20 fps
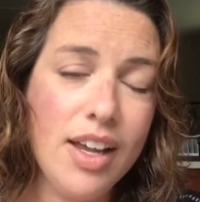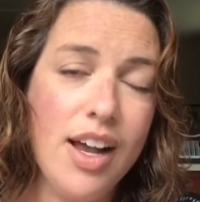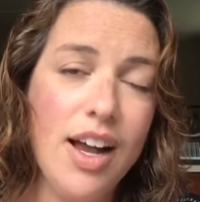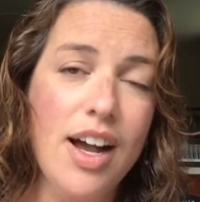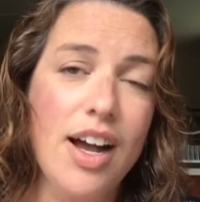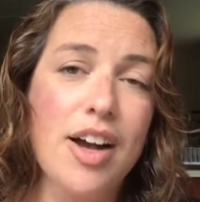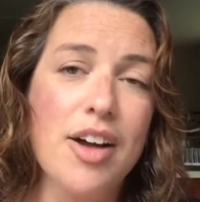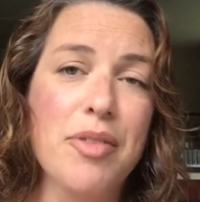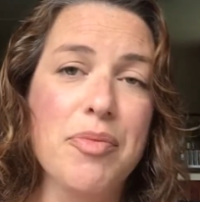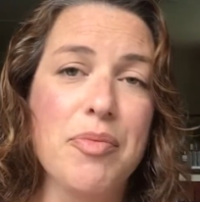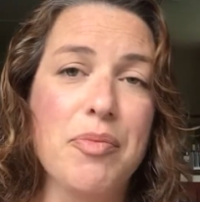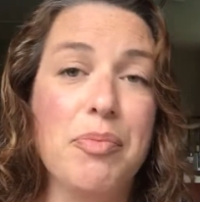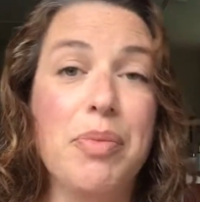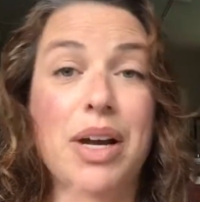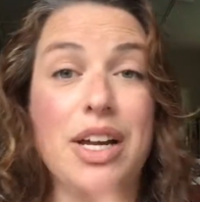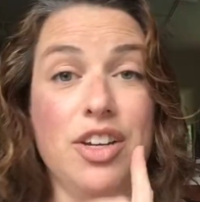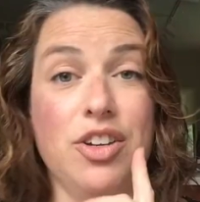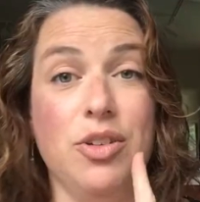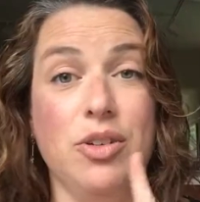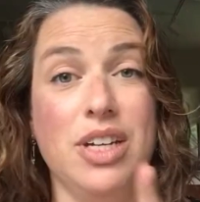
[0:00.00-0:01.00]

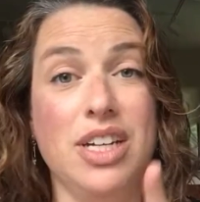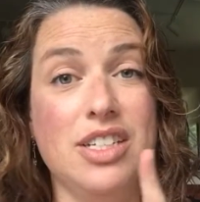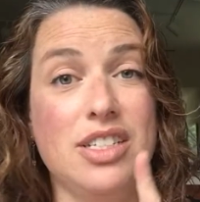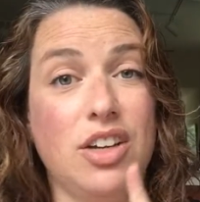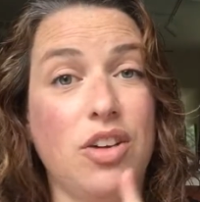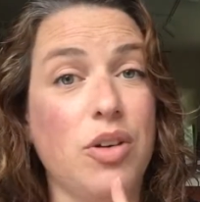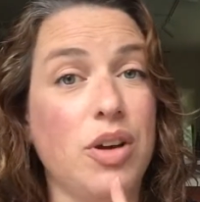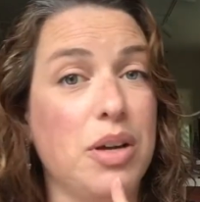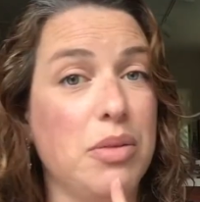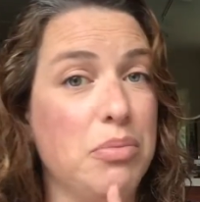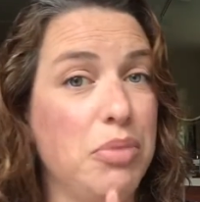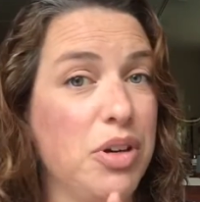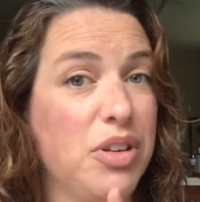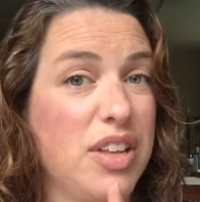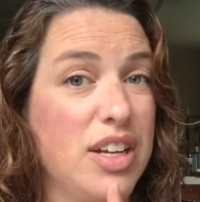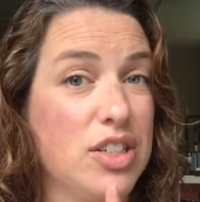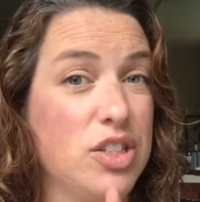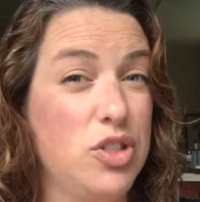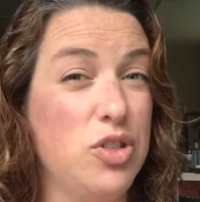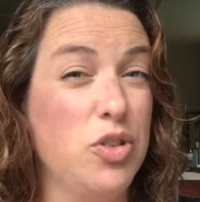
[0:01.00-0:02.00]
But you need to go ahead and book
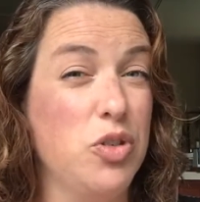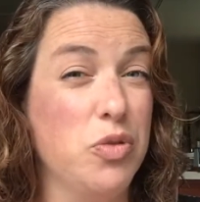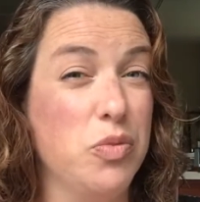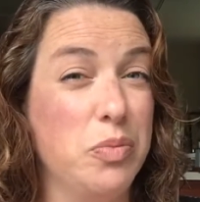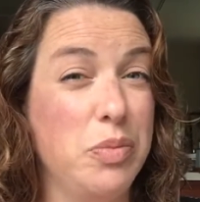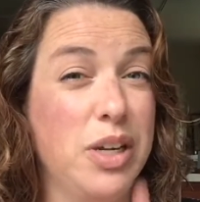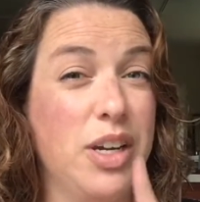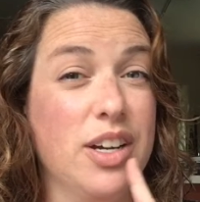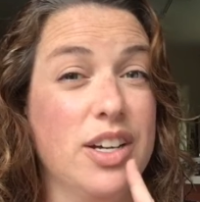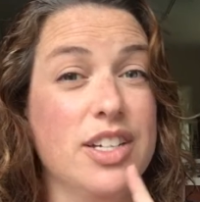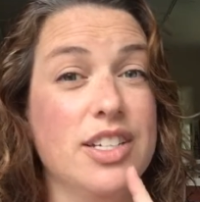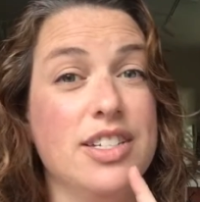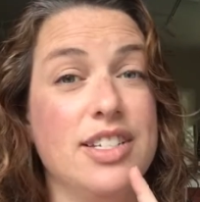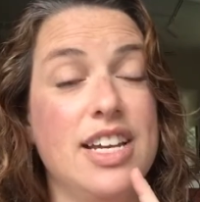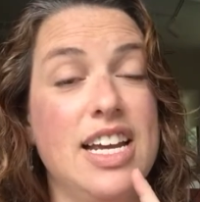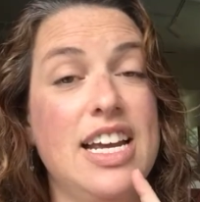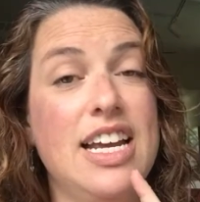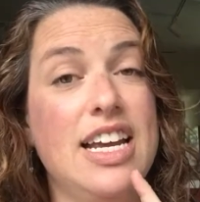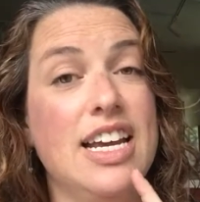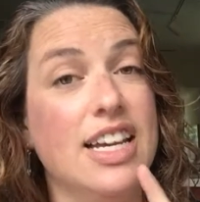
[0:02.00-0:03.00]
that soon
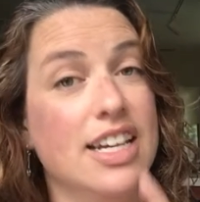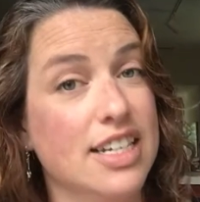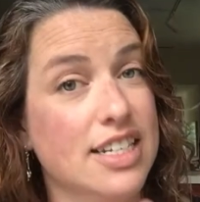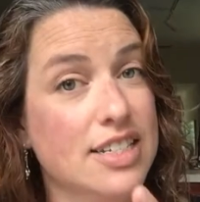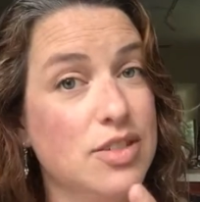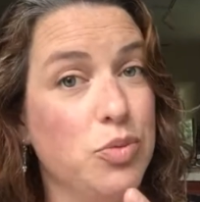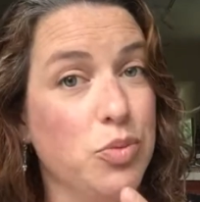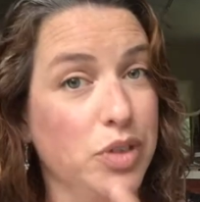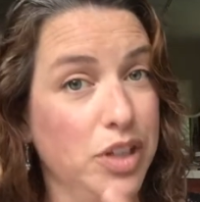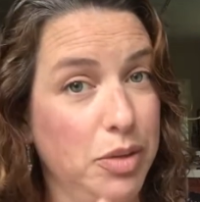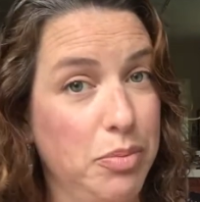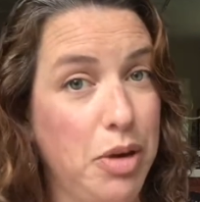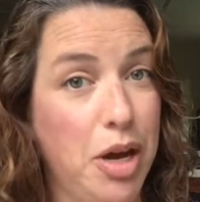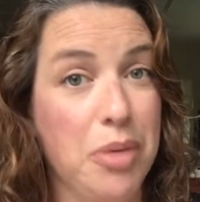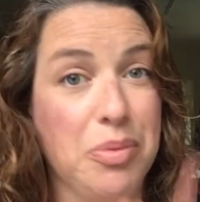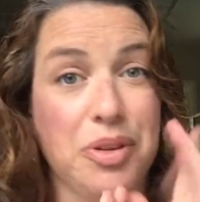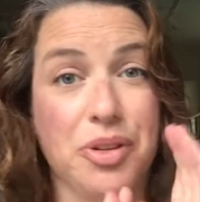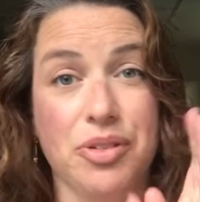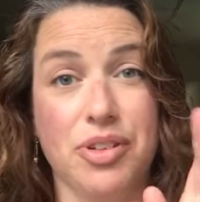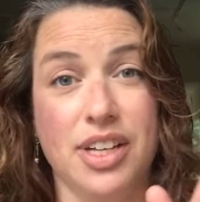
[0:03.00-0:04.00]
because it is really
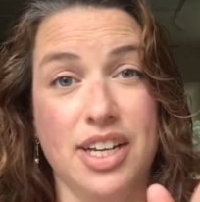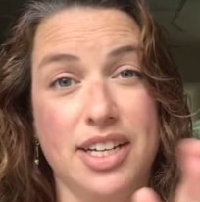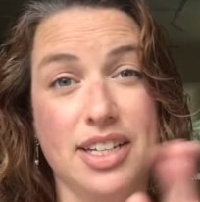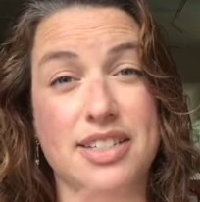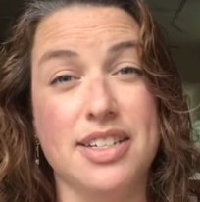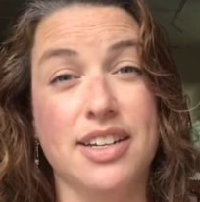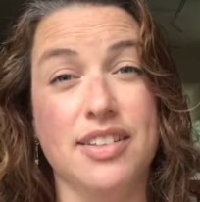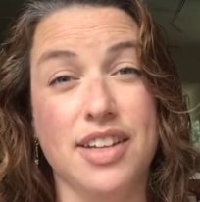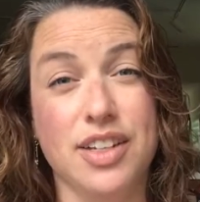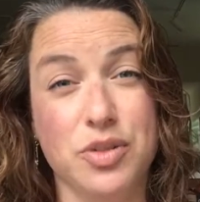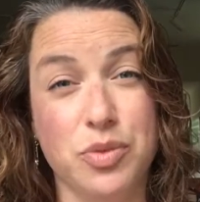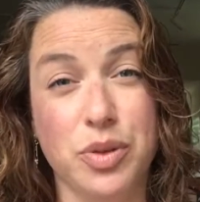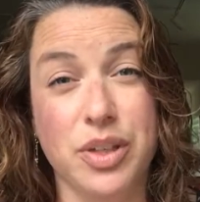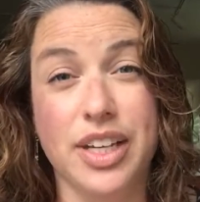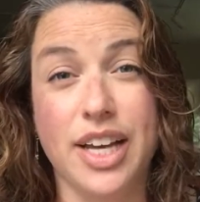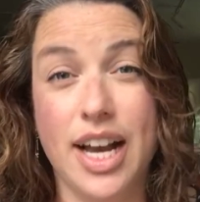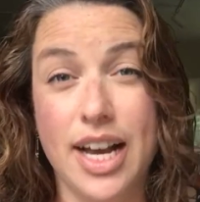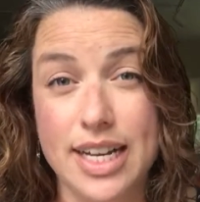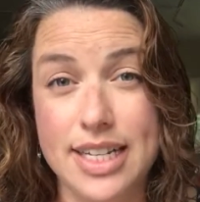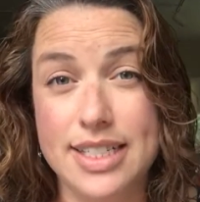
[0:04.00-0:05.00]
popular. Like I said, that's
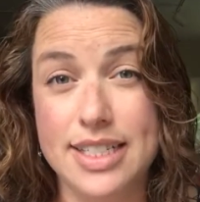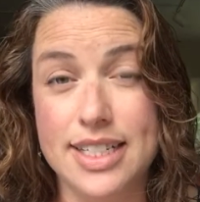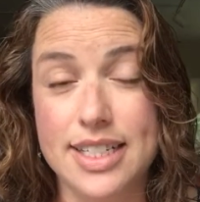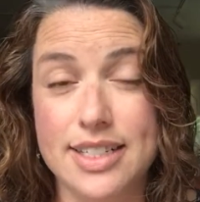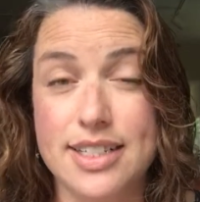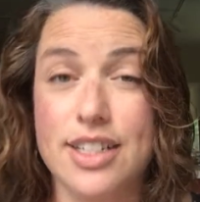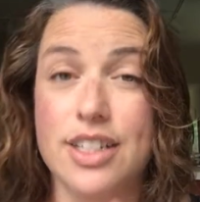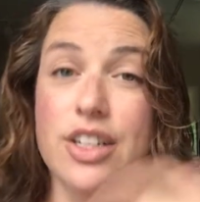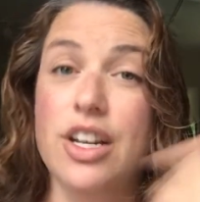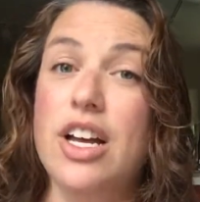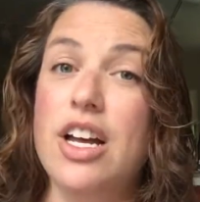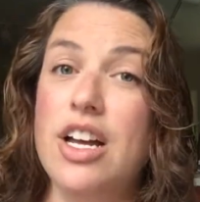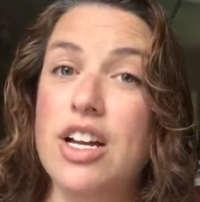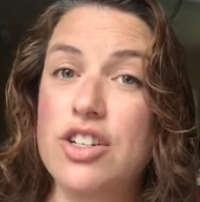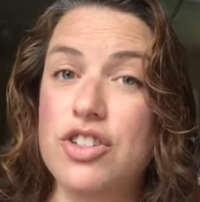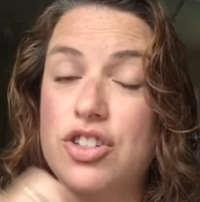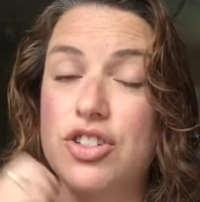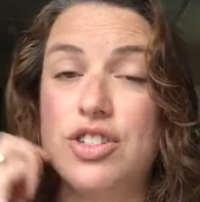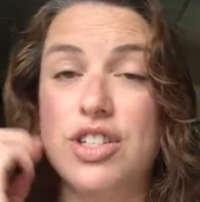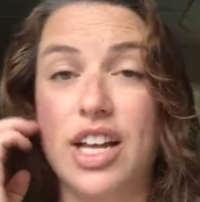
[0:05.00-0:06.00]
really high season,
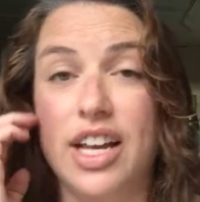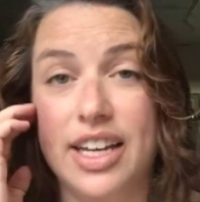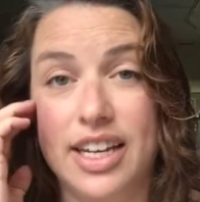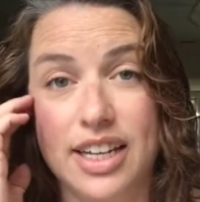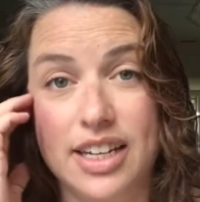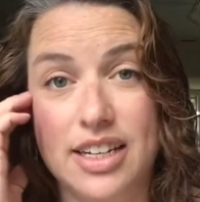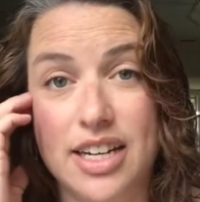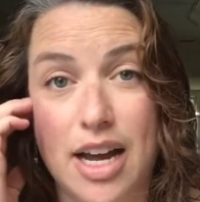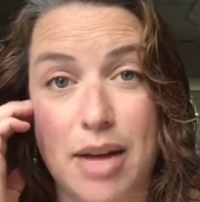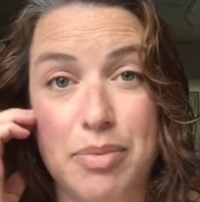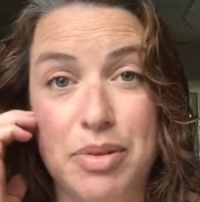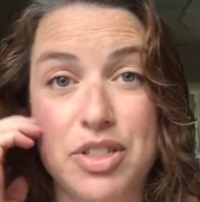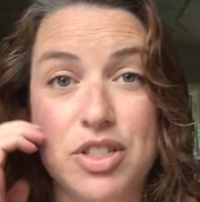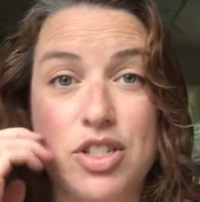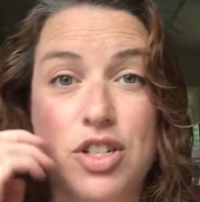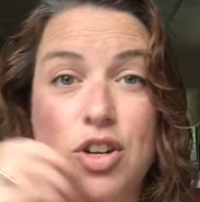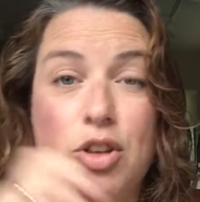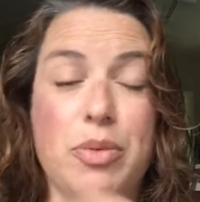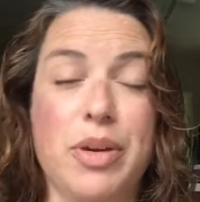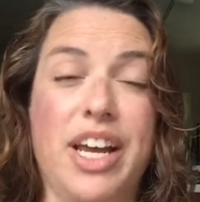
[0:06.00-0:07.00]
just like in Napa and
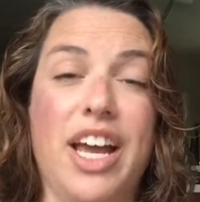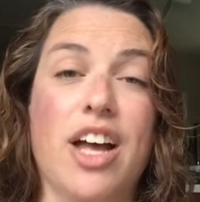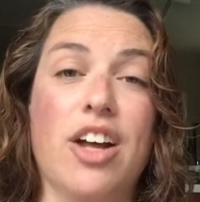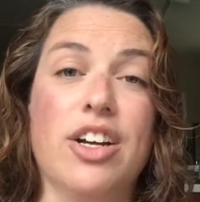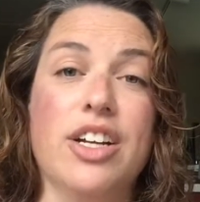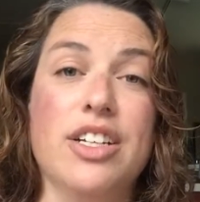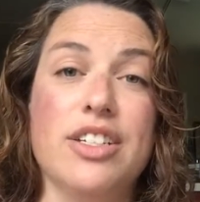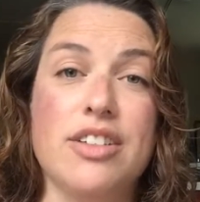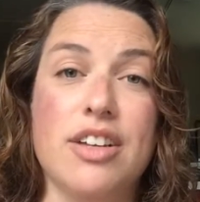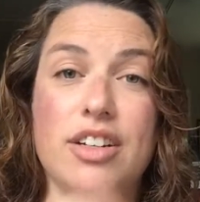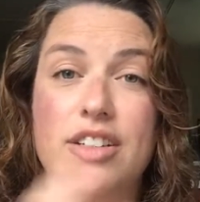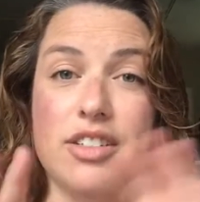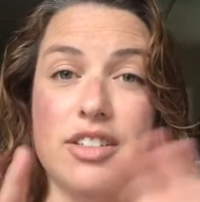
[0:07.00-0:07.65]
Sonoma counties.